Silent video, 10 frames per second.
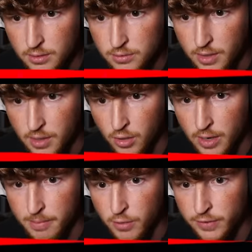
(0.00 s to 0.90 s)
Do I... Oh,
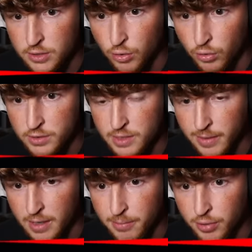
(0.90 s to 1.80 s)
I move it towards him.
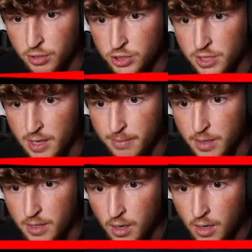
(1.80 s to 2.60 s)
I can push them.